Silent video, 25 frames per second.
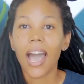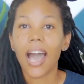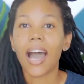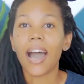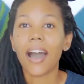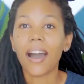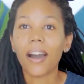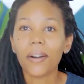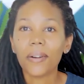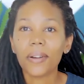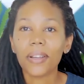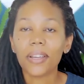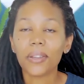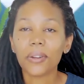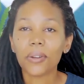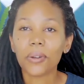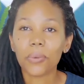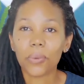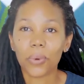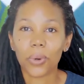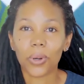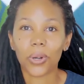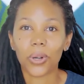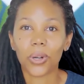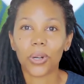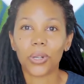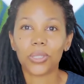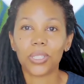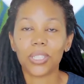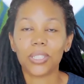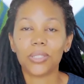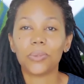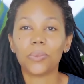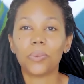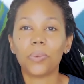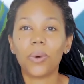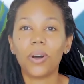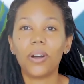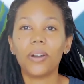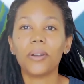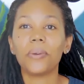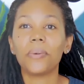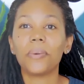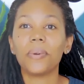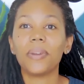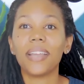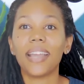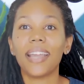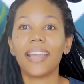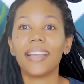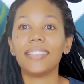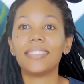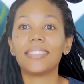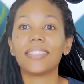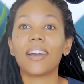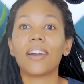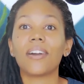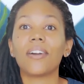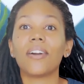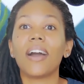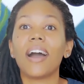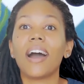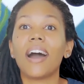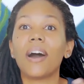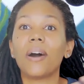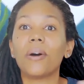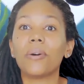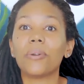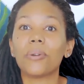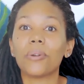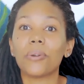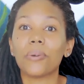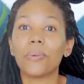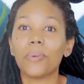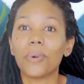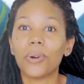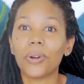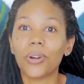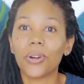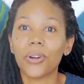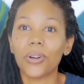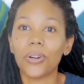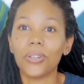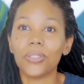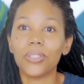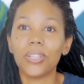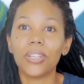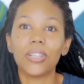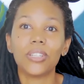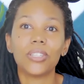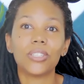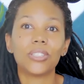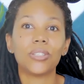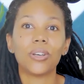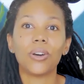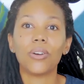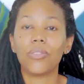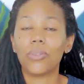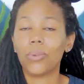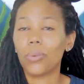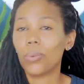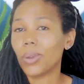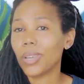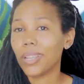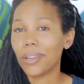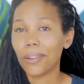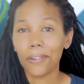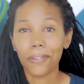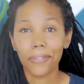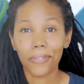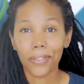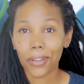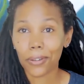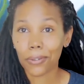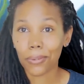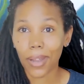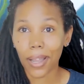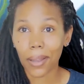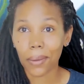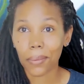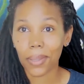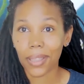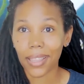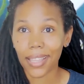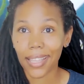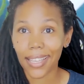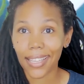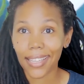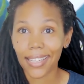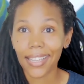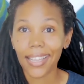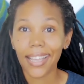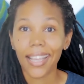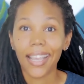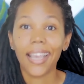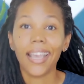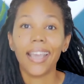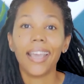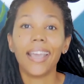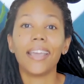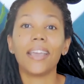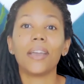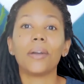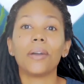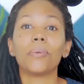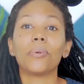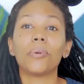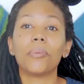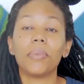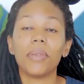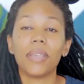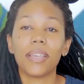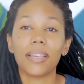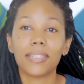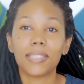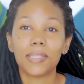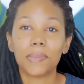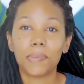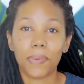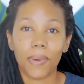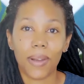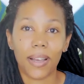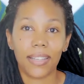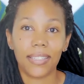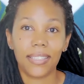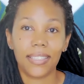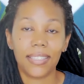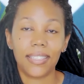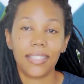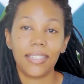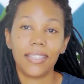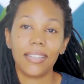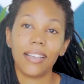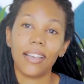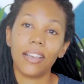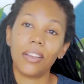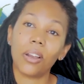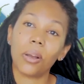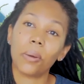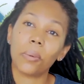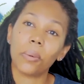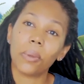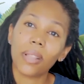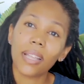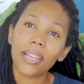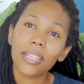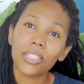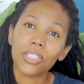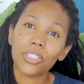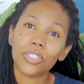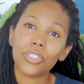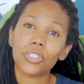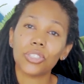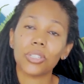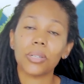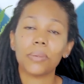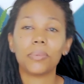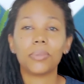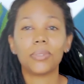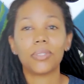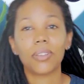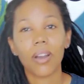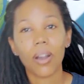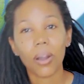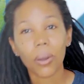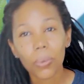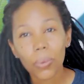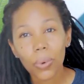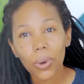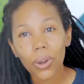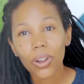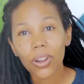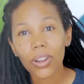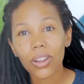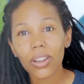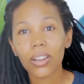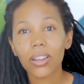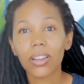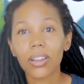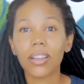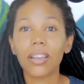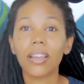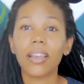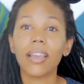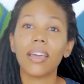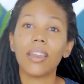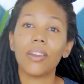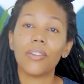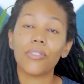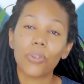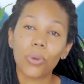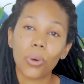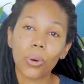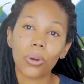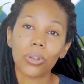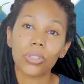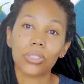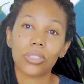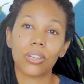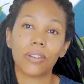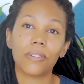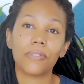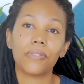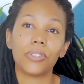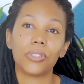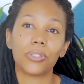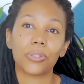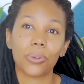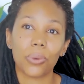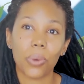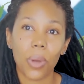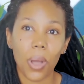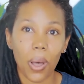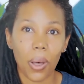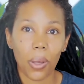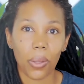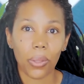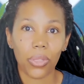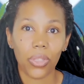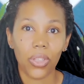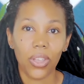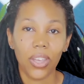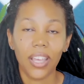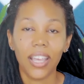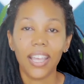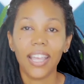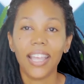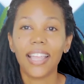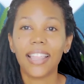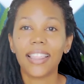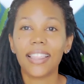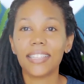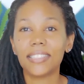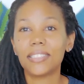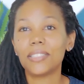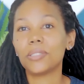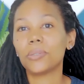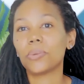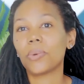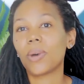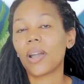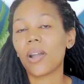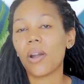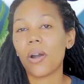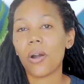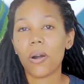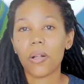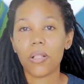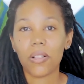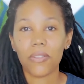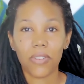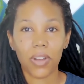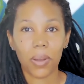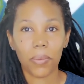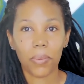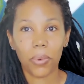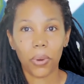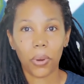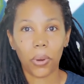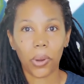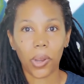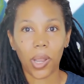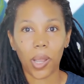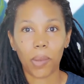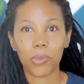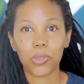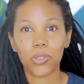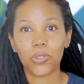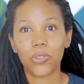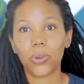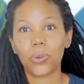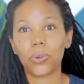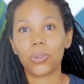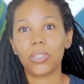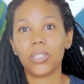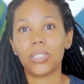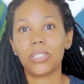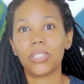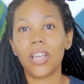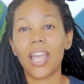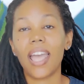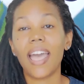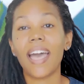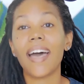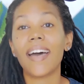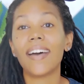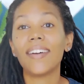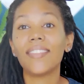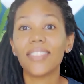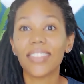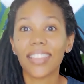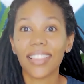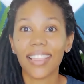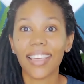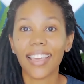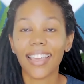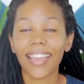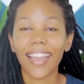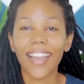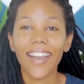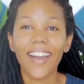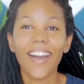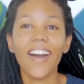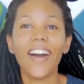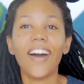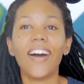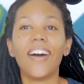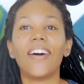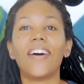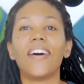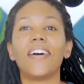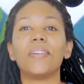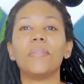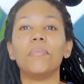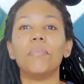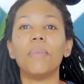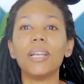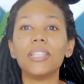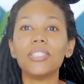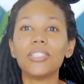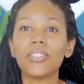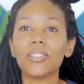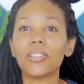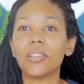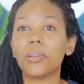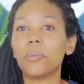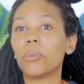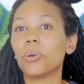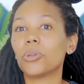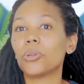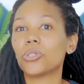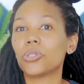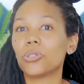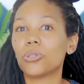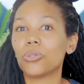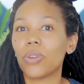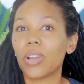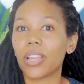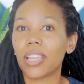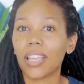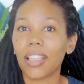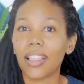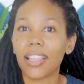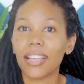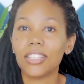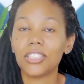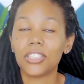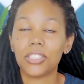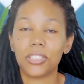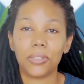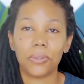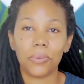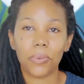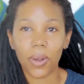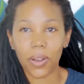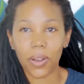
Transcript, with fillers: Our inner world is what creates our outer world. So if we don't feel right within, it will be expressed in our relationships, our work, and of course, in our physical health. This is why all of our programs focus heavily on mental and emotional regulation and